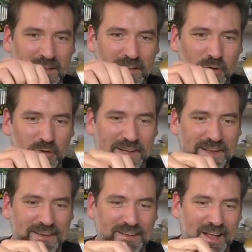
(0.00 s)

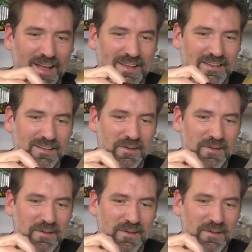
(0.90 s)
looking like